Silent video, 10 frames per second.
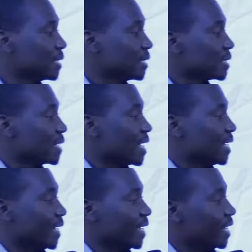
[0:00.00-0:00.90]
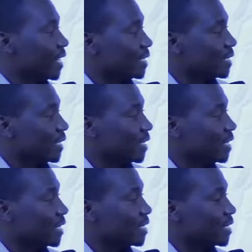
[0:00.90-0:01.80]
Sunday I said
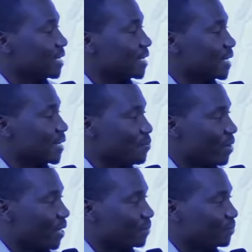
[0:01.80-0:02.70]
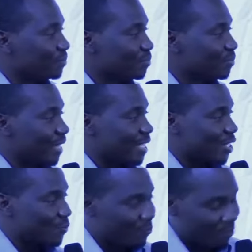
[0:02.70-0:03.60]
that Nsimba blessed me with